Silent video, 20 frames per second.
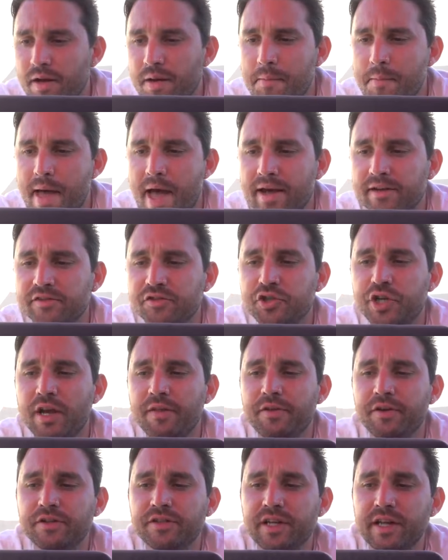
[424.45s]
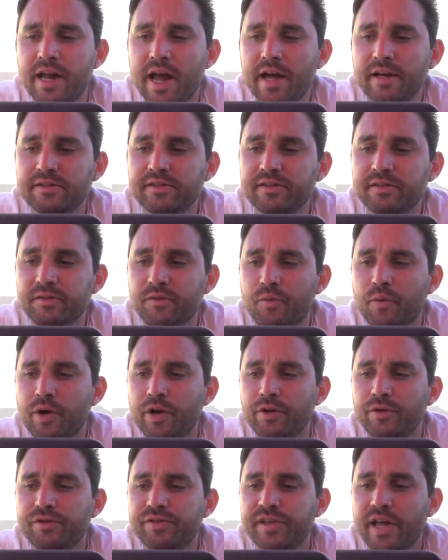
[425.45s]
Max J13 asked, where
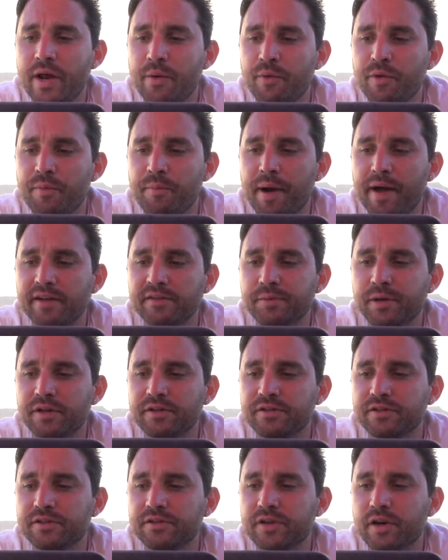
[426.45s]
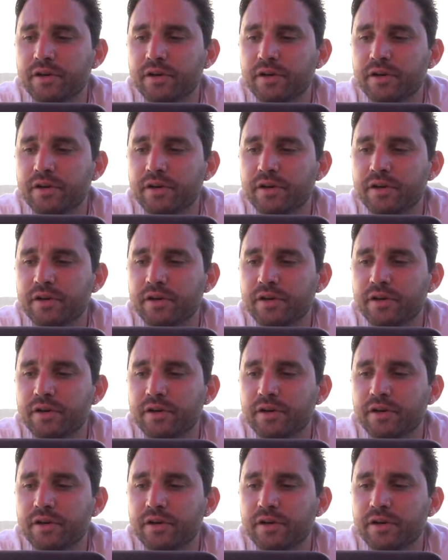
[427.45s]
do you stand with bike sponsors?